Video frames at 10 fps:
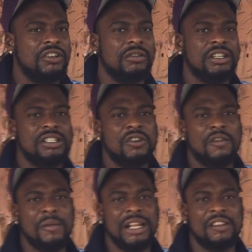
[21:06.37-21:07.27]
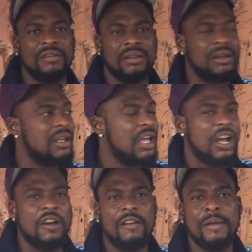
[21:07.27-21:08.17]
no, yes, the government.
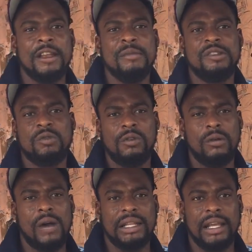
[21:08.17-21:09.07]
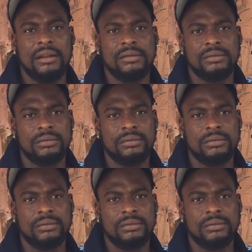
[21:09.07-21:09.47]
Government is busy doing water.